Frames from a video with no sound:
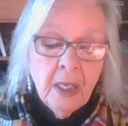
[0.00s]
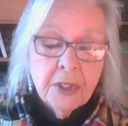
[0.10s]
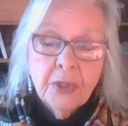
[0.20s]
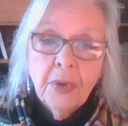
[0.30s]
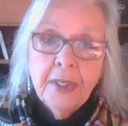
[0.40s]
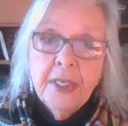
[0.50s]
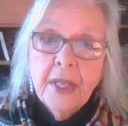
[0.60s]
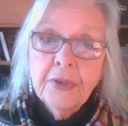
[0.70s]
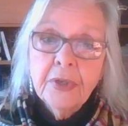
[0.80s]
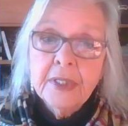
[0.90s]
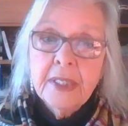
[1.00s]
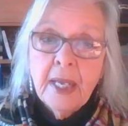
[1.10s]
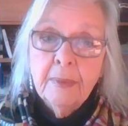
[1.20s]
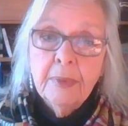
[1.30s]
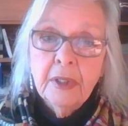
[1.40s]
So another
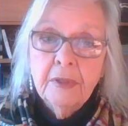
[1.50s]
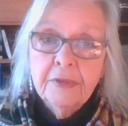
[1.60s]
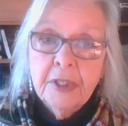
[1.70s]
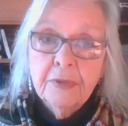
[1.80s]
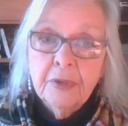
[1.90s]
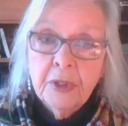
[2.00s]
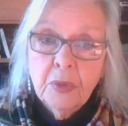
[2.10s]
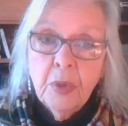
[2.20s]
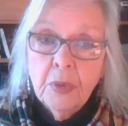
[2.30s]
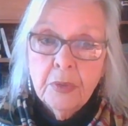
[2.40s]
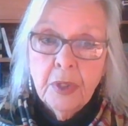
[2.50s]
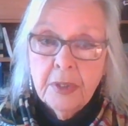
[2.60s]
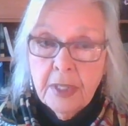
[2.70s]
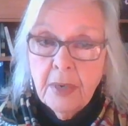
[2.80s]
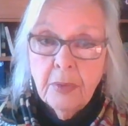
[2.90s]
example of different, quote,
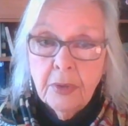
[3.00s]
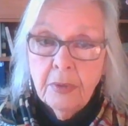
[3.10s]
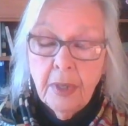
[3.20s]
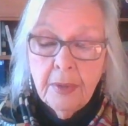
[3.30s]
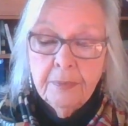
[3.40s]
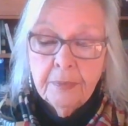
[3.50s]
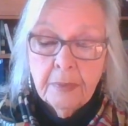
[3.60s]
they were